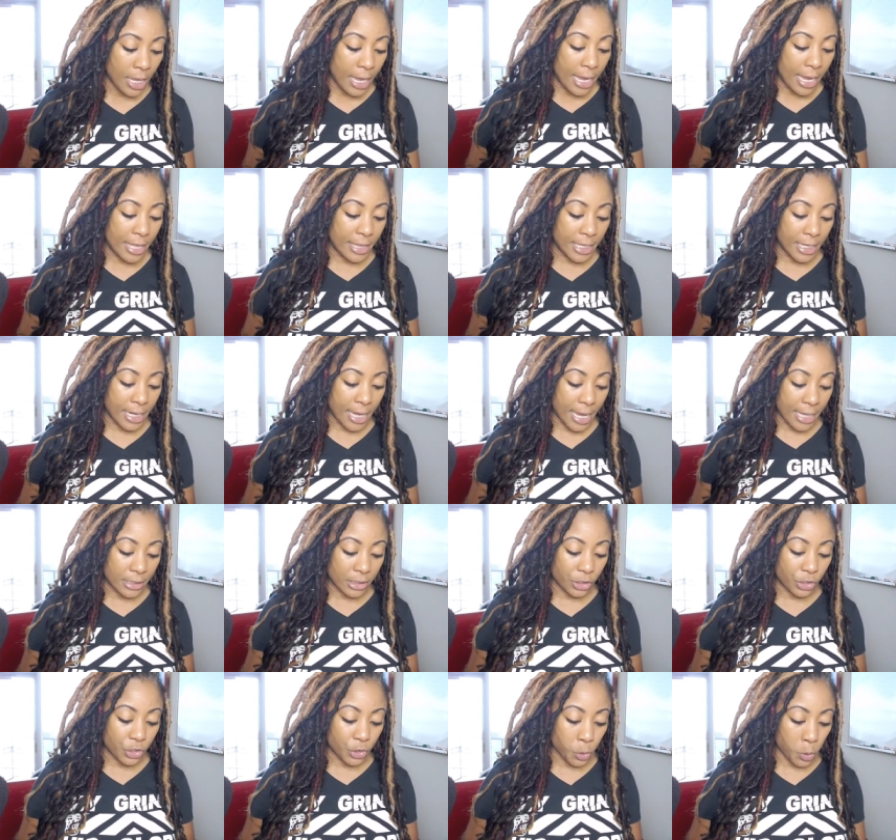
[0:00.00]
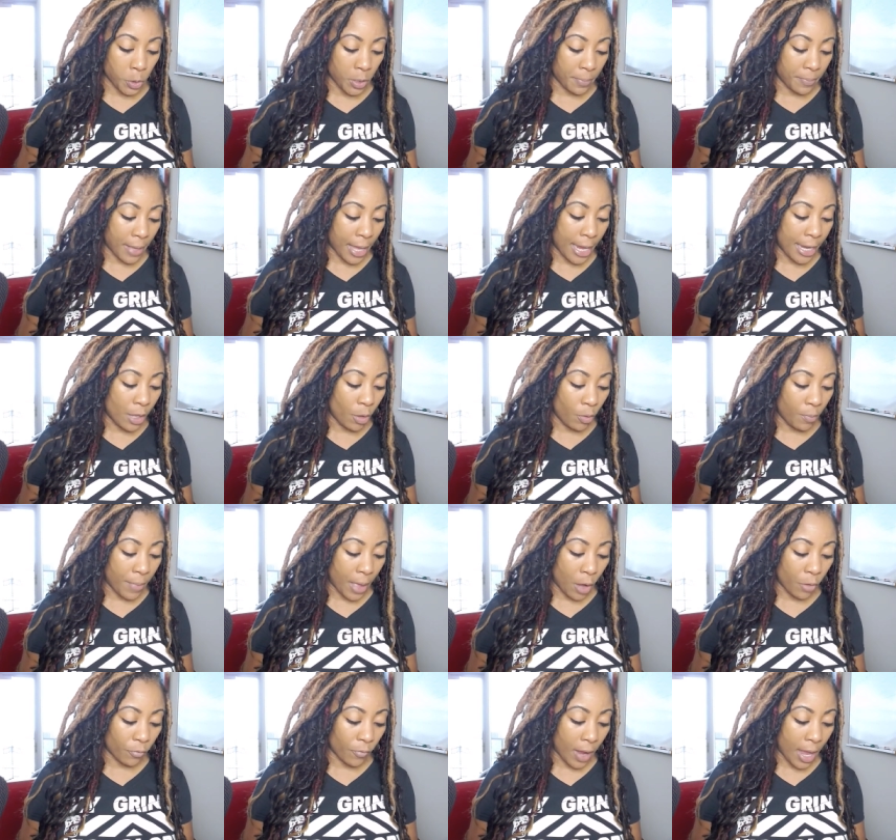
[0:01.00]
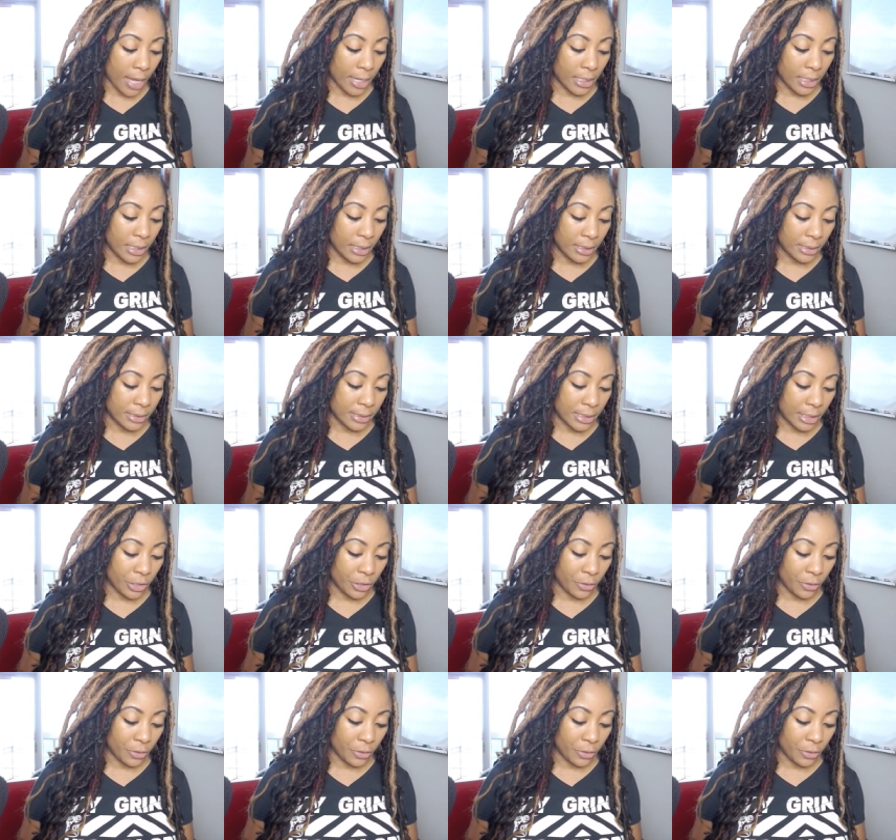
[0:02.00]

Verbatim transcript: And then it has a short bio about Rodney, senior